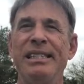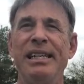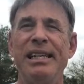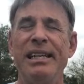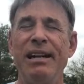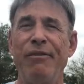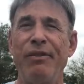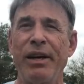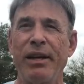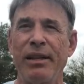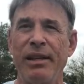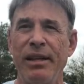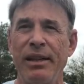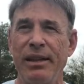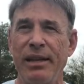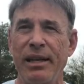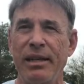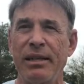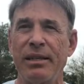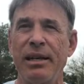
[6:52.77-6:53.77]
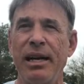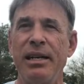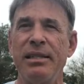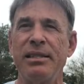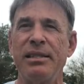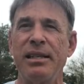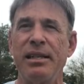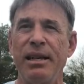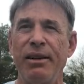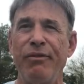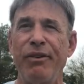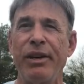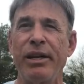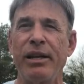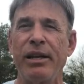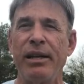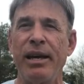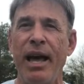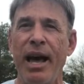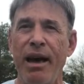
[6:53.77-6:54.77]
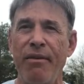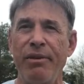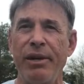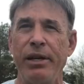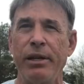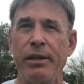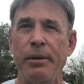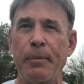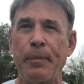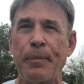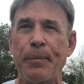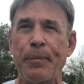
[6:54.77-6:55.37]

significantly thicker and significantly heavier.